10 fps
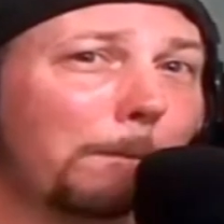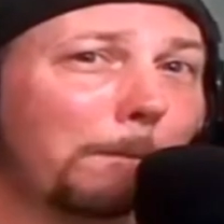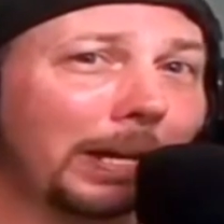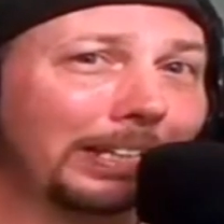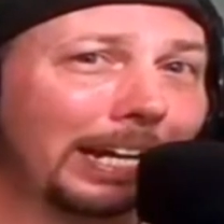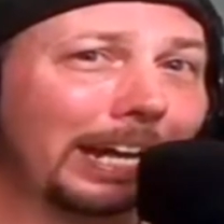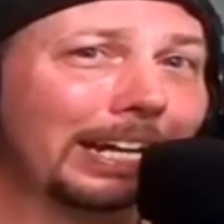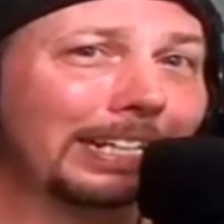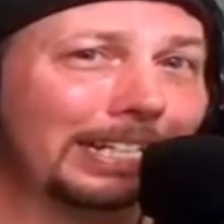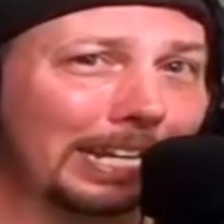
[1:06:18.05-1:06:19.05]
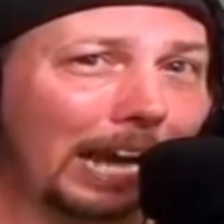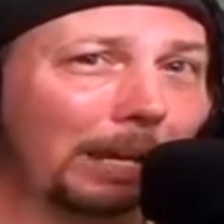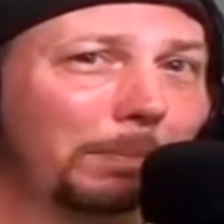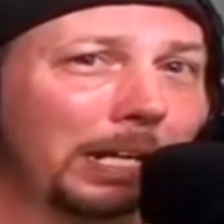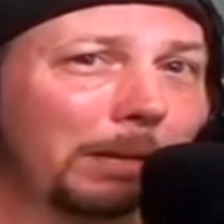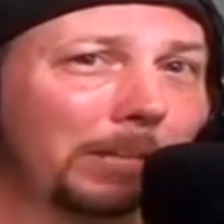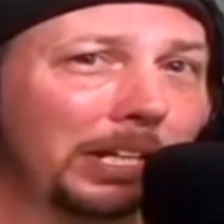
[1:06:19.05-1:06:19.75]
Monday at 9 p.m.